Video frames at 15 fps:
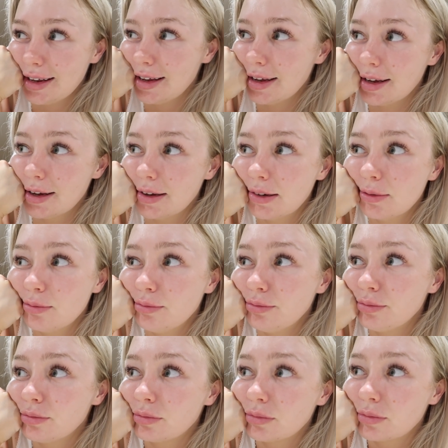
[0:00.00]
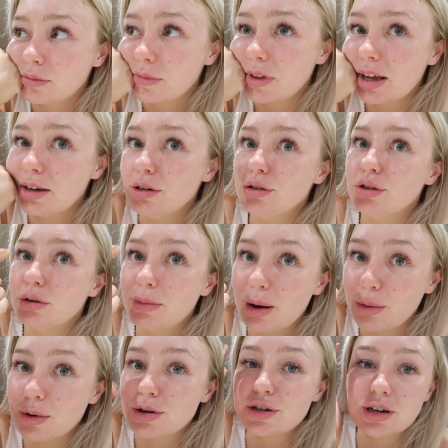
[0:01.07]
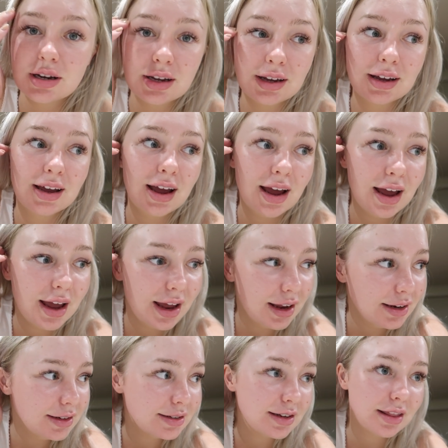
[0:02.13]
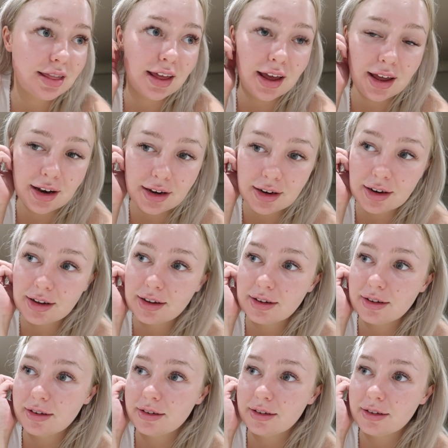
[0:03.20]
here, do my washing, and then